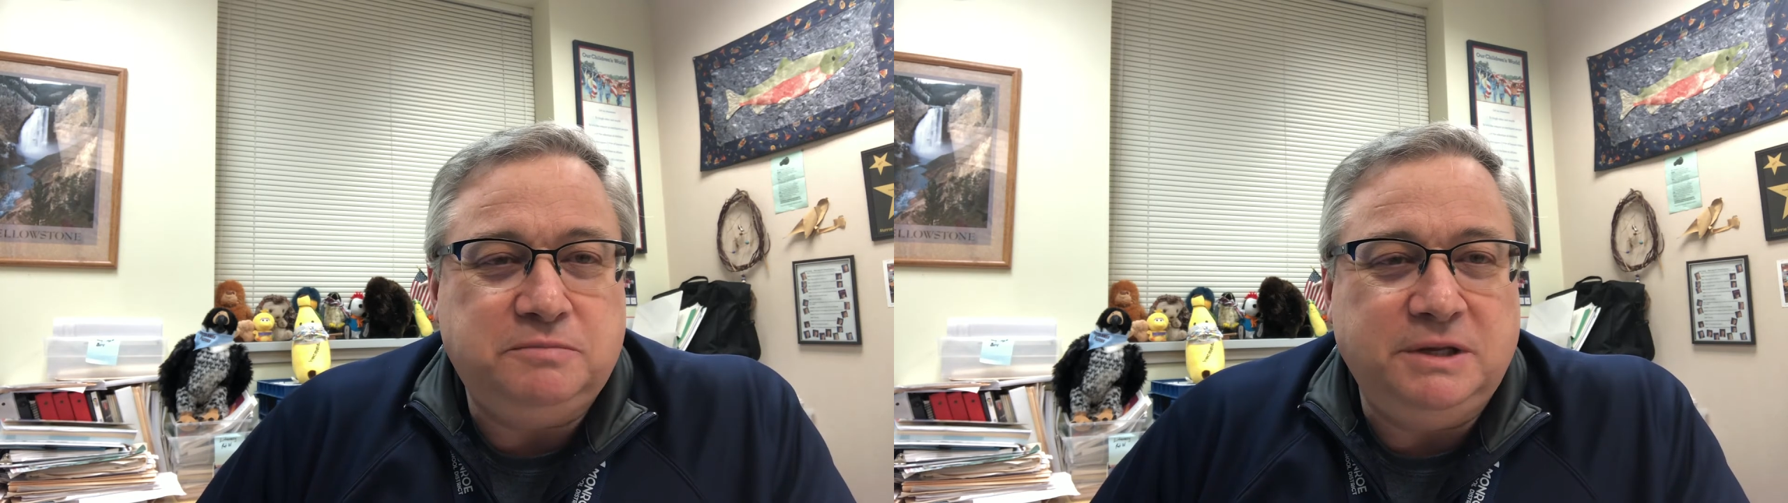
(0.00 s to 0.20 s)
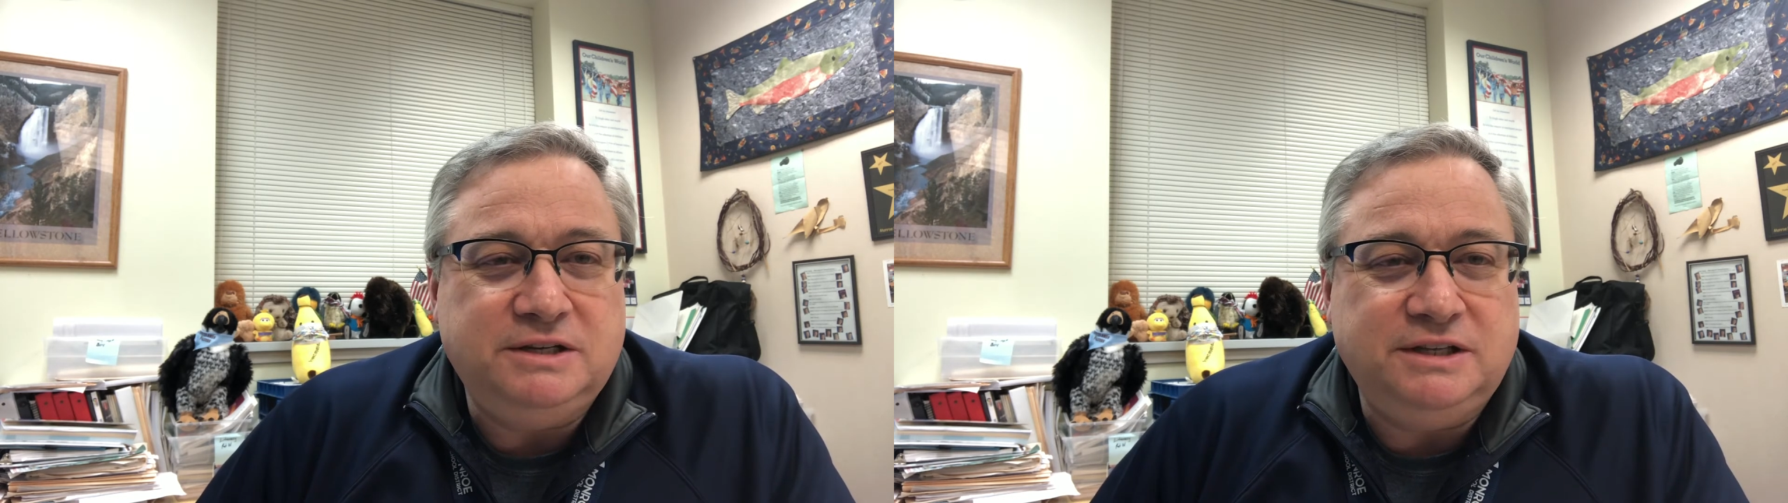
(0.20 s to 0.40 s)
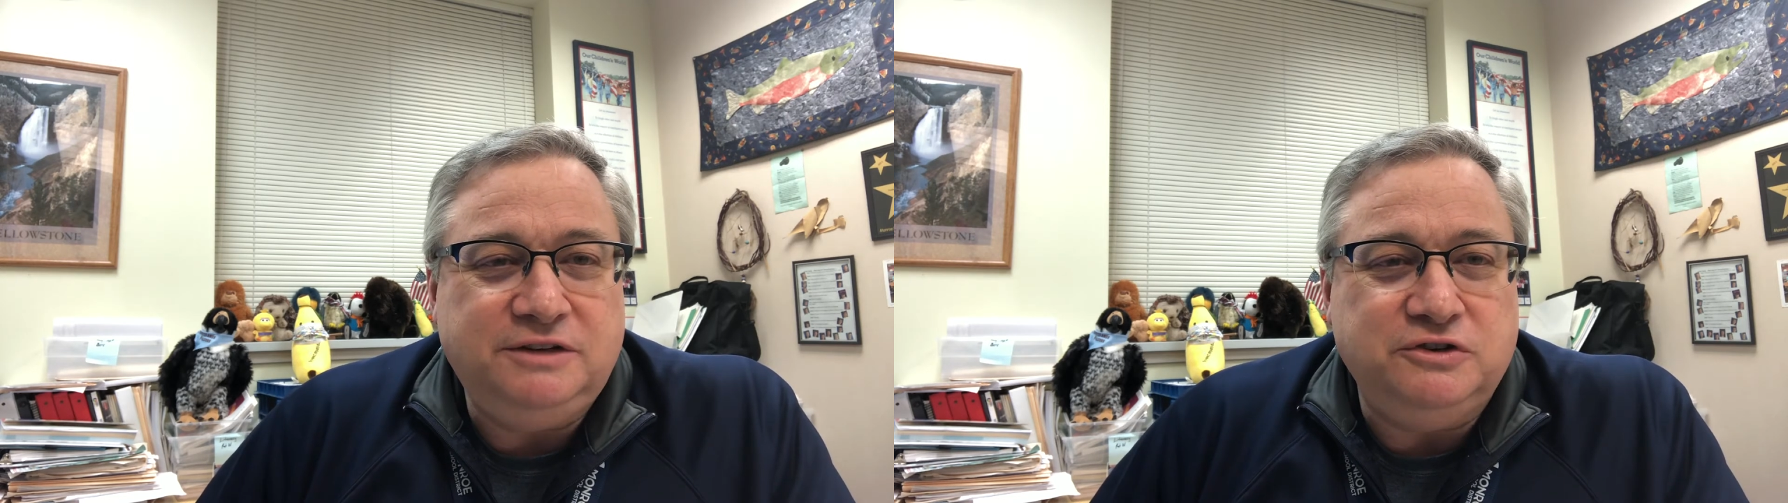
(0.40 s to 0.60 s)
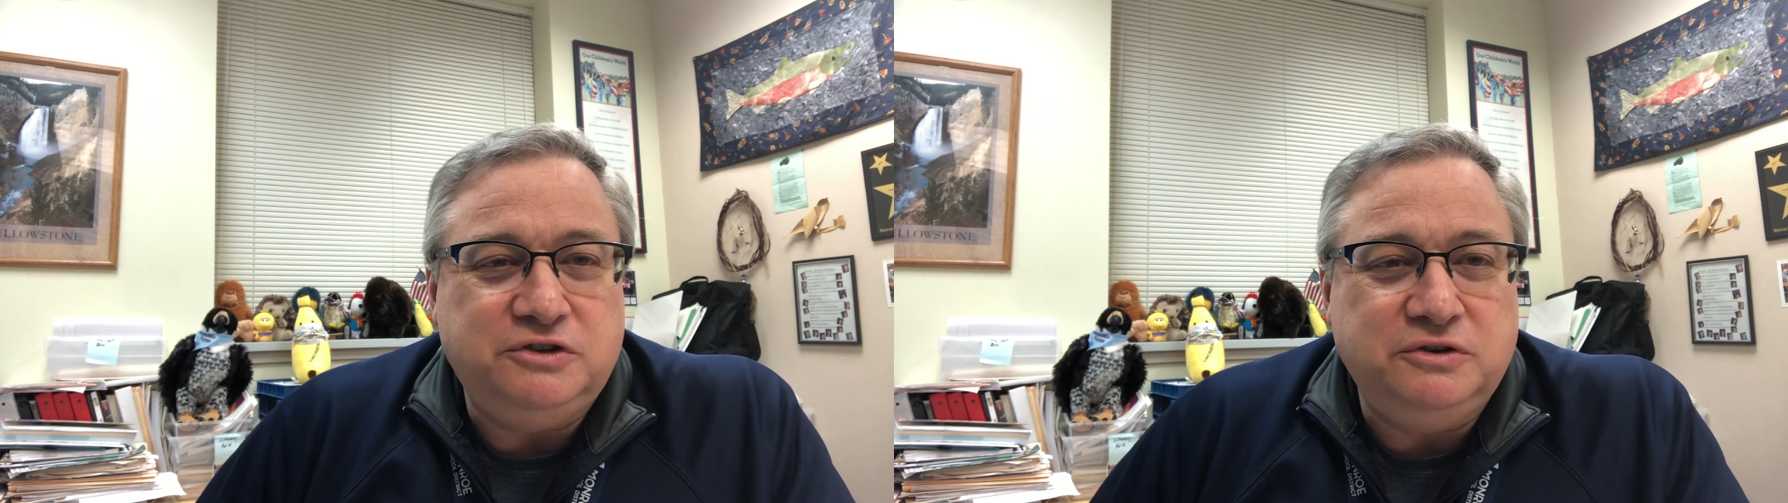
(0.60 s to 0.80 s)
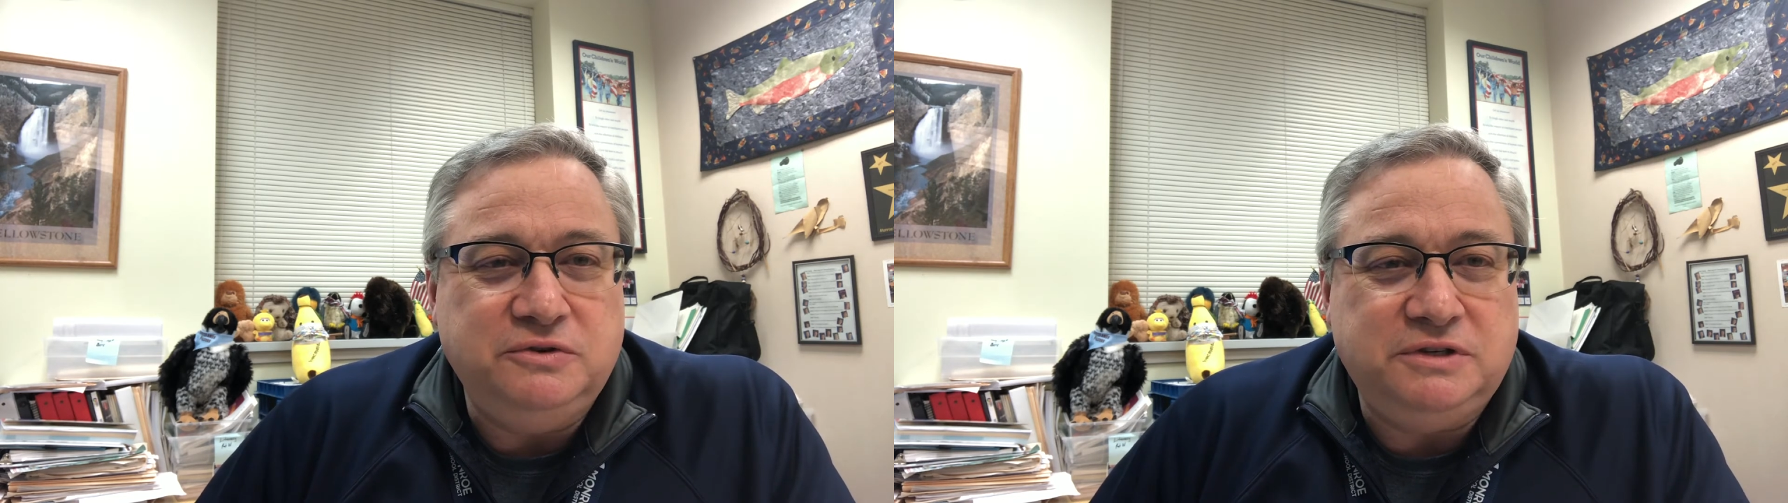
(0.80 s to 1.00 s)
please lead your
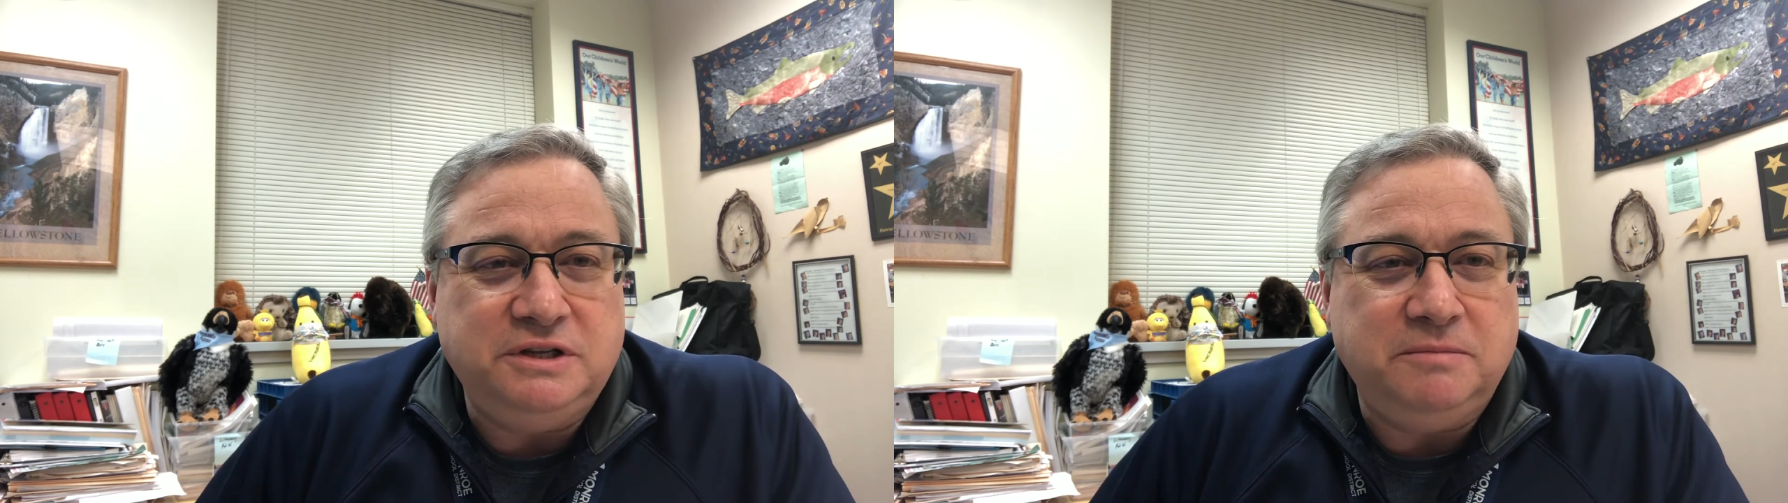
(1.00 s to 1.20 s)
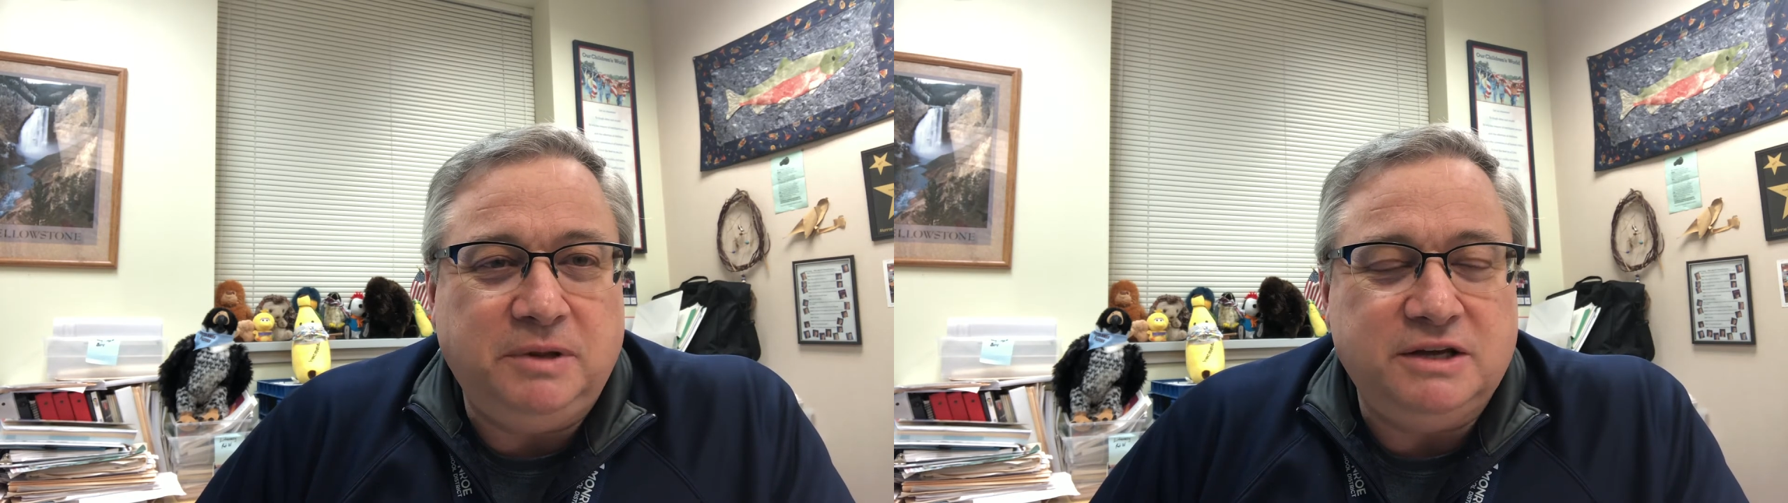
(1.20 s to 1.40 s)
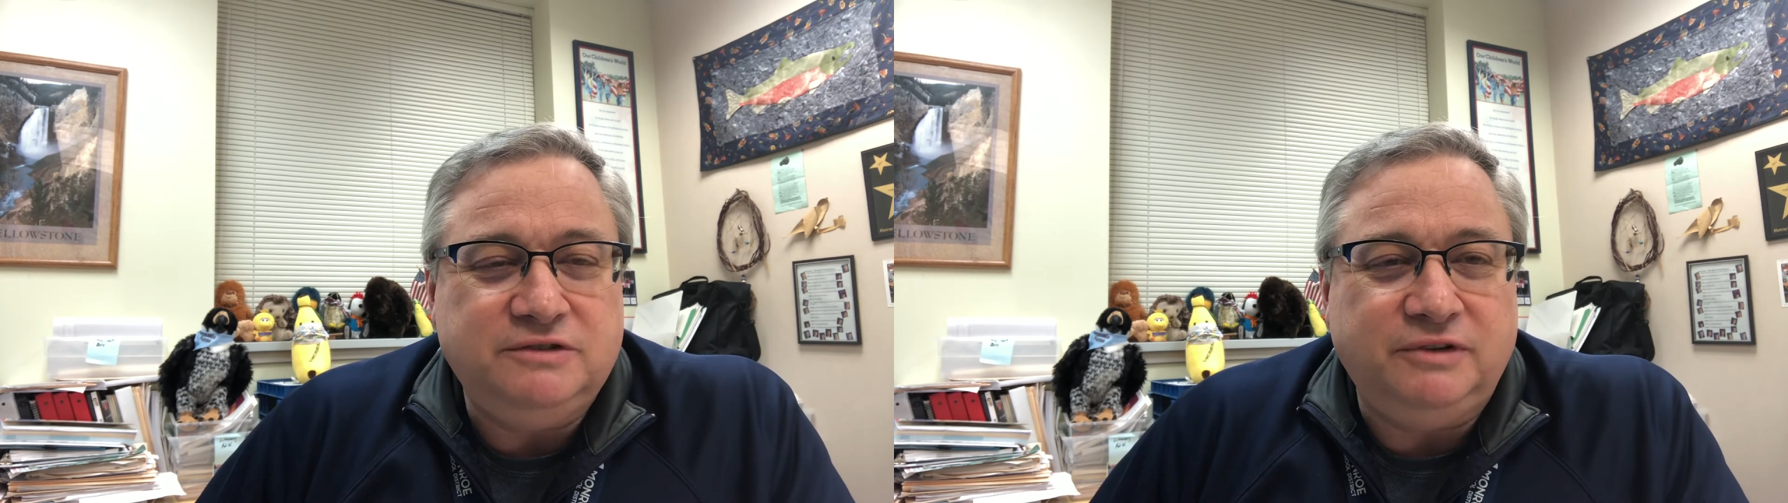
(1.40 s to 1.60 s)
students in the Pledge